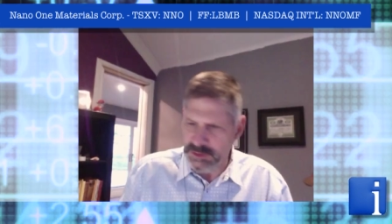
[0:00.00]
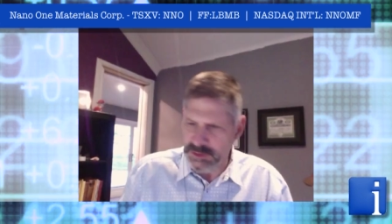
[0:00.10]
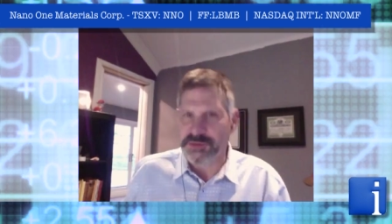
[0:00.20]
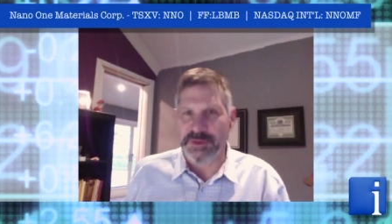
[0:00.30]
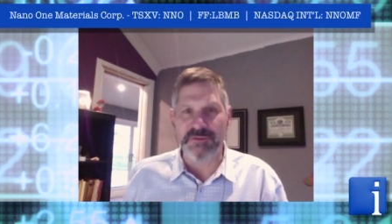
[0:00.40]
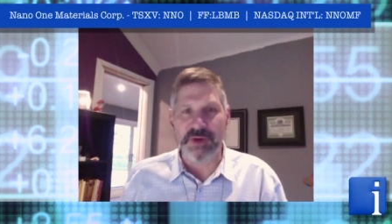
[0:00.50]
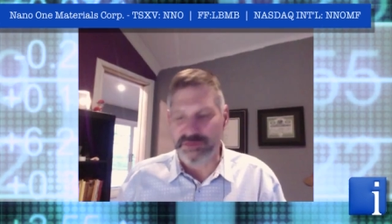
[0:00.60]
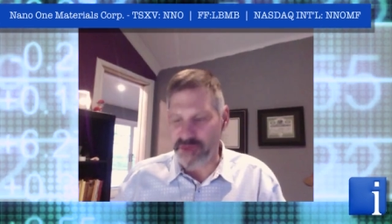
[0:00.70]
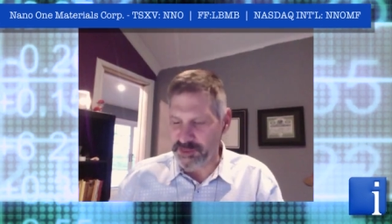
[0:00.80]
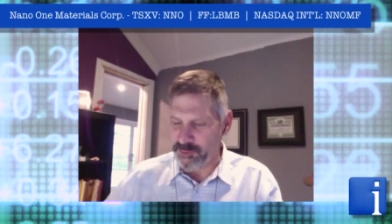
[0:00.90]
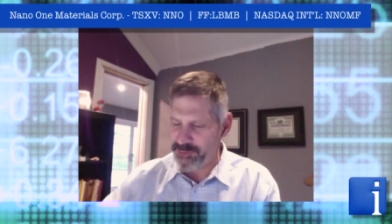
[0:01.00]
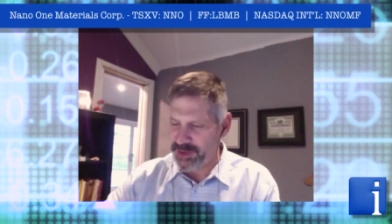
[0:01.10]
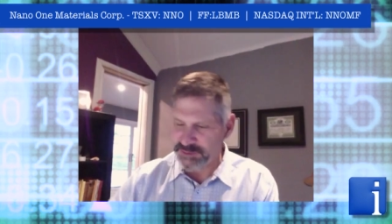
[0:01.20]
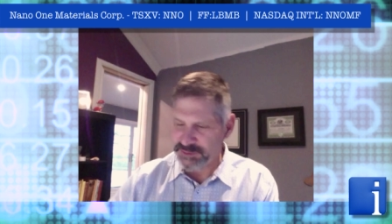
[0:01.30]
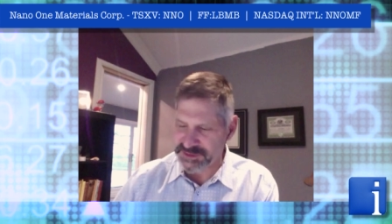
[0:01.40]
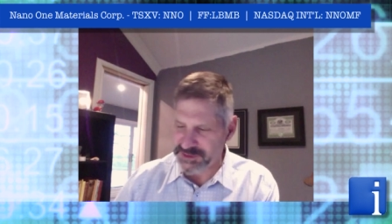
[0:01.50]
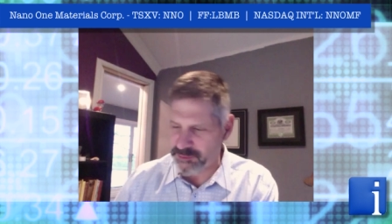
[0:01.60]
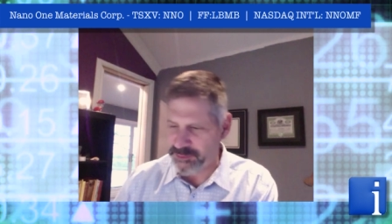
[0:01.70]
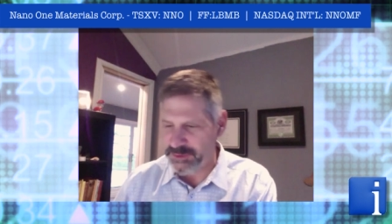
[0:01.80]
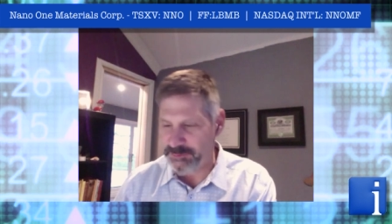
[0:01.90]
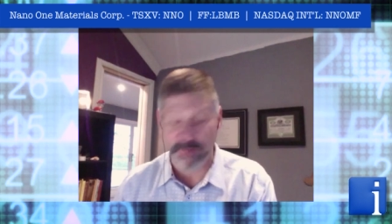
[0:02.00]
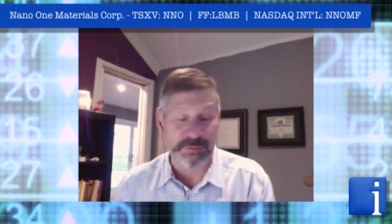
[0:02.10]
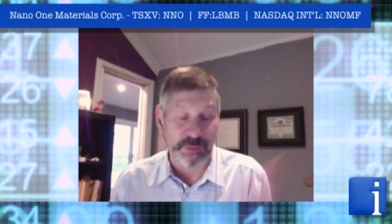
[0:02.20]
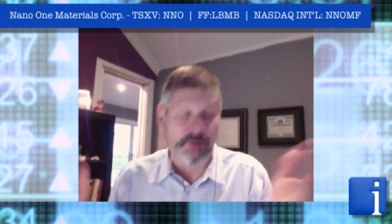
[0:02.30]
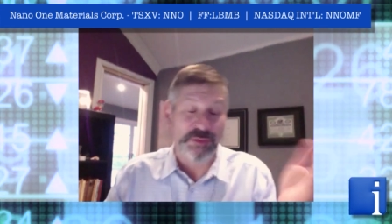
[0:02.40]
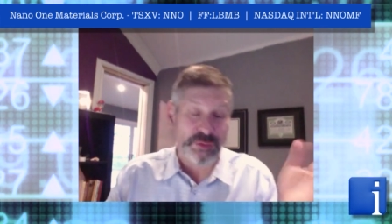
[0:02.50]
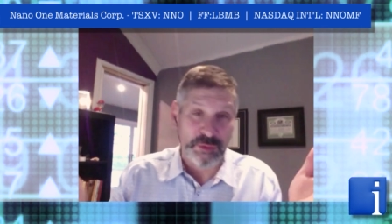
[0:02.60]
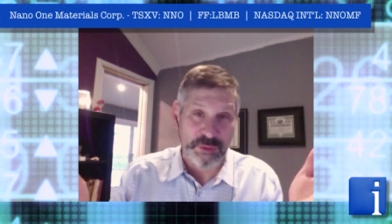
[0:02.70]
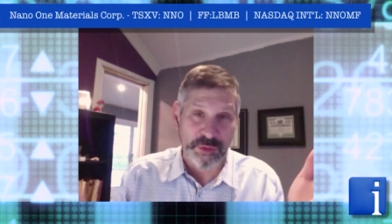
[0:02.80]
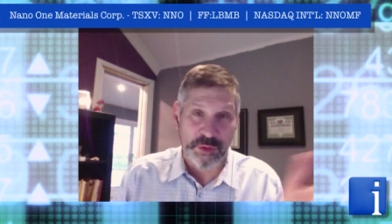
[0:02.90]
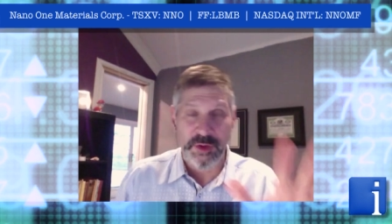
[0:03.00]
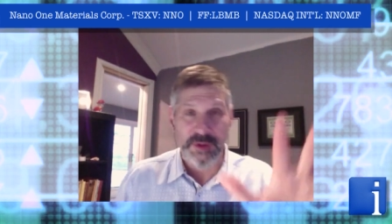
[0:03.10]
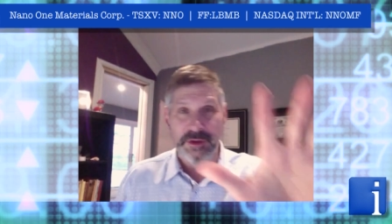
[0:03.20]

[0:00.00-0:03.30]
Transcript: so whenever I talk about batteries, I tell people who, who don't know